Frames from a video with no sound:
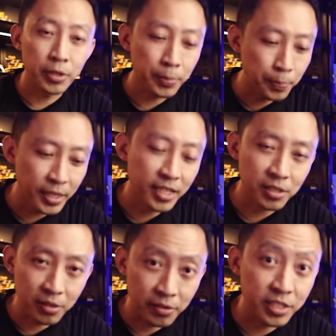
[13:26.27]

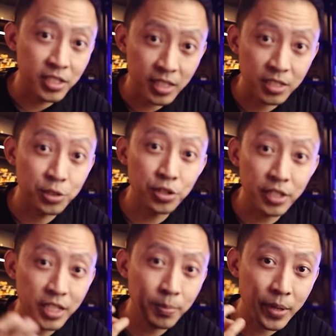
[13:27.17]
replace or recharge
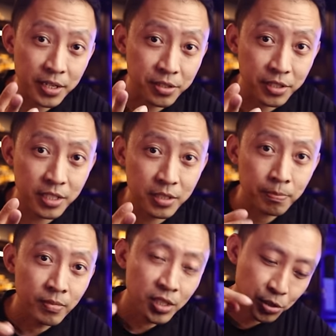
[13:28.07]
3 batteries,
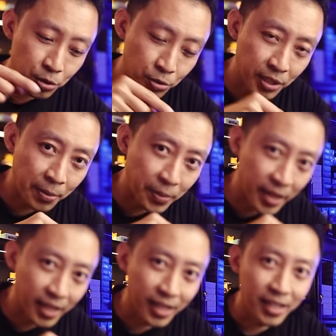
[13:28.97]
screw them
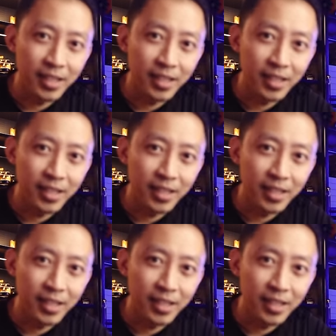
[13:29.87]
back.